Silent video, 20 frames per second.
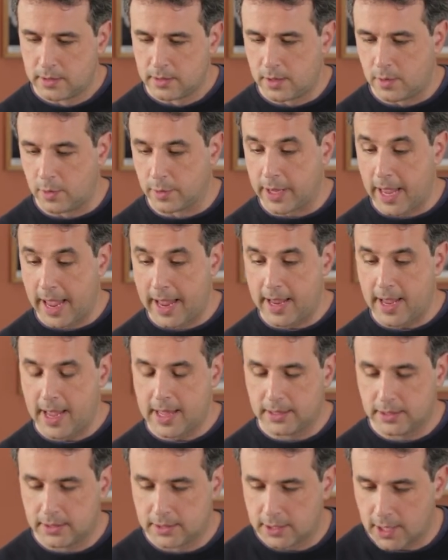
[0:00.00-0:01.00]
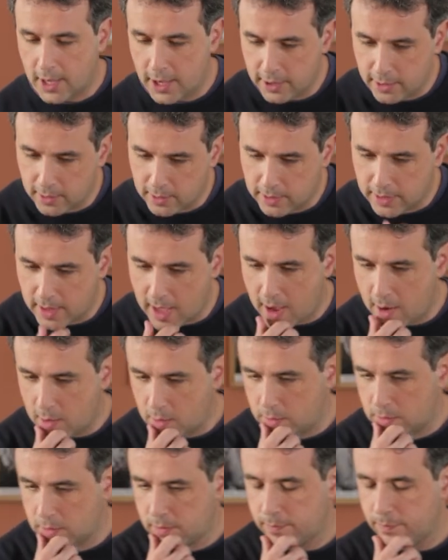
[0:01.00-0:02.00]
Okay, and so
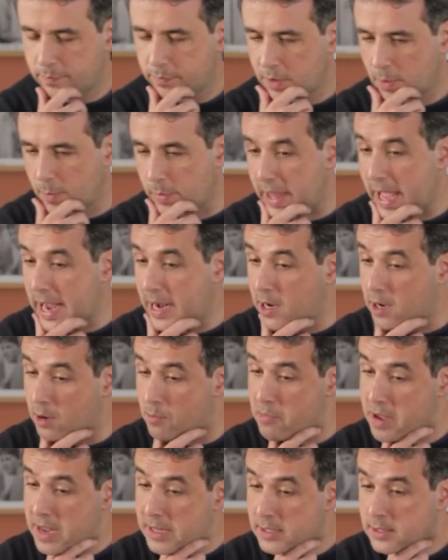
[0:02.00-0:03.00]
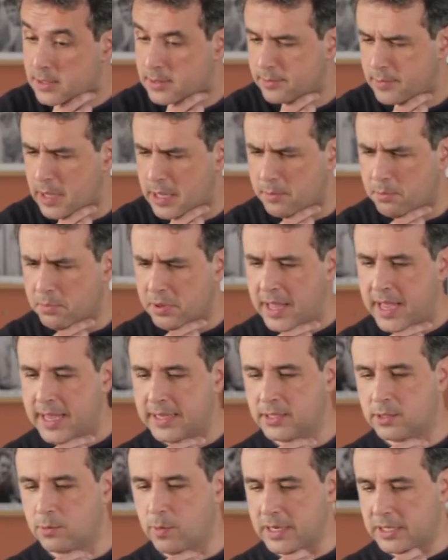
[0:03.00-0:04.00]
now black commits and
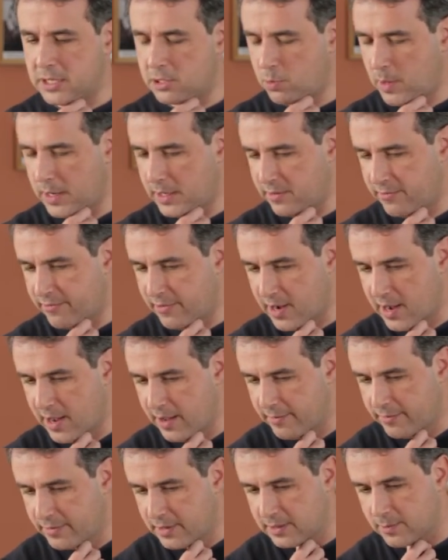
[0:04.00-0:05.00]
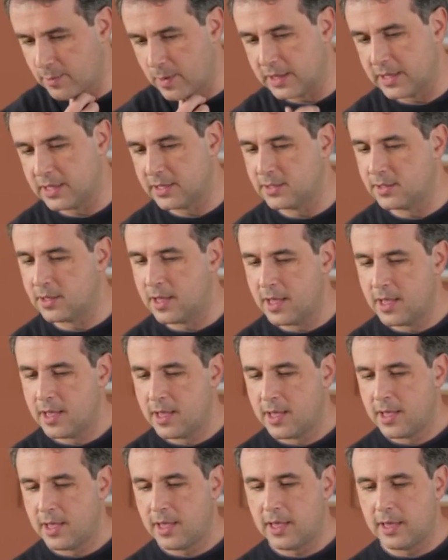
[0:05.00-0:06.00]
plays 20-25 as well,
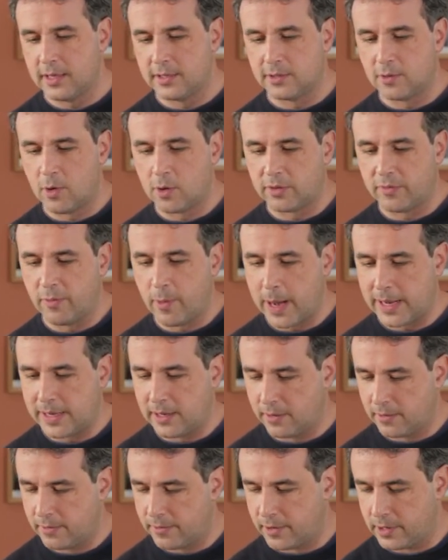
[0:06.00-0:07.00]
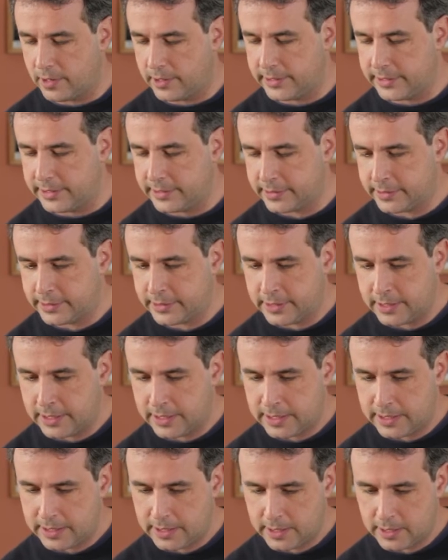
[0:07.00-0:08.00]
is not waiting further.
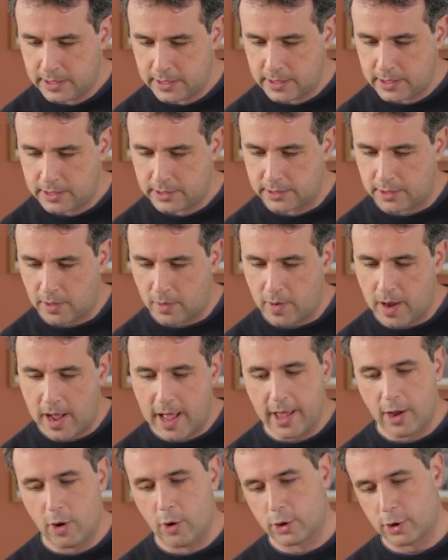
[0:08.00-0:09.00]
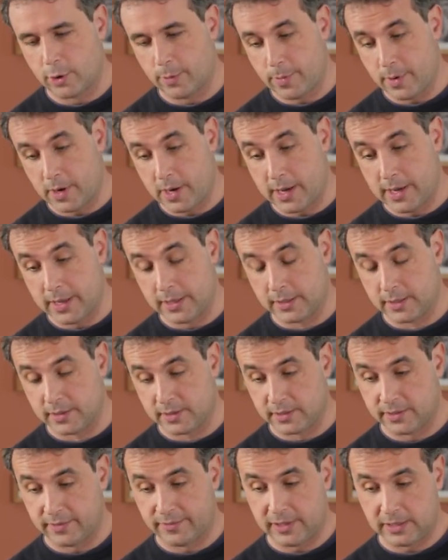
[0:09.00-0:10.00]
So I occupied
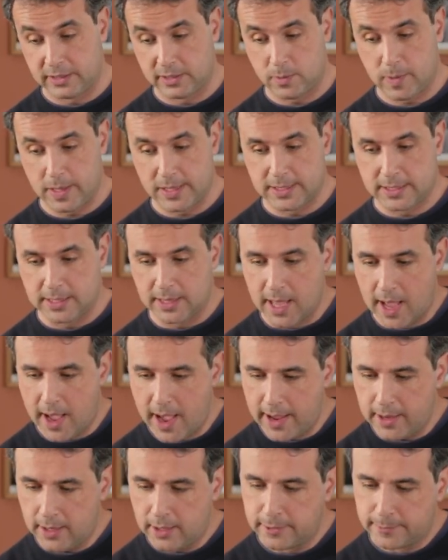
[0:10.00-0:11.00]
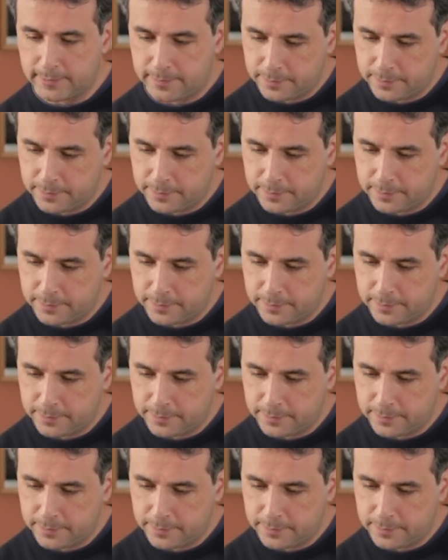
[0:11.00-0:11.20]
the field 29.